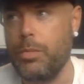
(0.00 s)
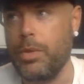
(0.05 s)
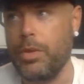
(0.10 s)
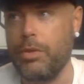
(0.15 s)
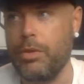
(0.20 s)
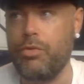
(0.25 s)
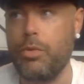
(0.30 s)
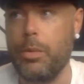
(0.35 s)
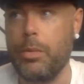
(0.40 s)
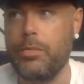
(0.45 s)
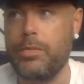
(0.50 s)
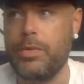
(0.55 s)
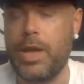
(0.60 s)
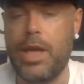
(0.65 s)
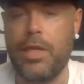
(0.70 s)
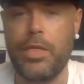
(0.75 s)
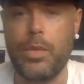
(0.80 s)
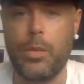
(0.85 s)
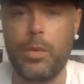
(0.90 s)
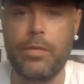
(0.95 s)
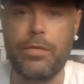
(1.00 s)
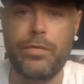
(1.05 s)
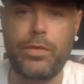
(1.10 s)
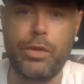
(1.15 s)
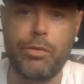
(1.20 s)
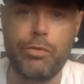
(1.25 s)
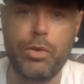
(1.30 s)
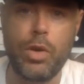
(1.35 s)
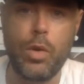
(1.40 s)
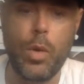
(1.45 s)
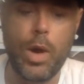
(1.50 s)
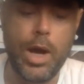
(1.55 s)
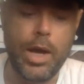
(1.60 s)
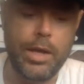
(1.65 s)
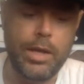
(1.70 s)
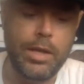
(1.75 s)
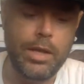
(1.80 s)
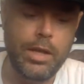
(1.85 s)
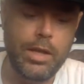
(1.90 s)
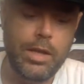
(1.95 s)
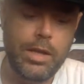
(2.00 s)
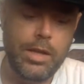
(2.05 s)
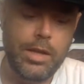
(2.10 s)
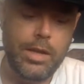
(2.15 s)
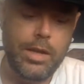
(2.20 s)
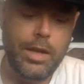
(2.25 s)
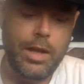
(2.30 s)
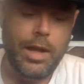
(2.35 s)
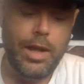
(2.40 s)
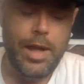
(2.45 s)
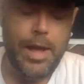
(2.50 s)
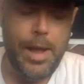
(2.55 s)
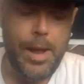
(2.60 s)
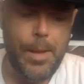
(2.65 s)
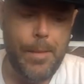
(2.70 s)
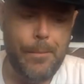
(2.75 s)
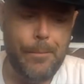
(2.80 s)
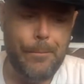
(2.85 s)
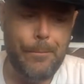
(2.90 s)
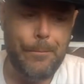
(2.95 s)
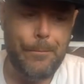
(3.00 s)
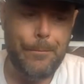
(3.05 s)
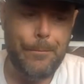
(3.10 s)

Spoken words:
but the group of death with Uruguay, and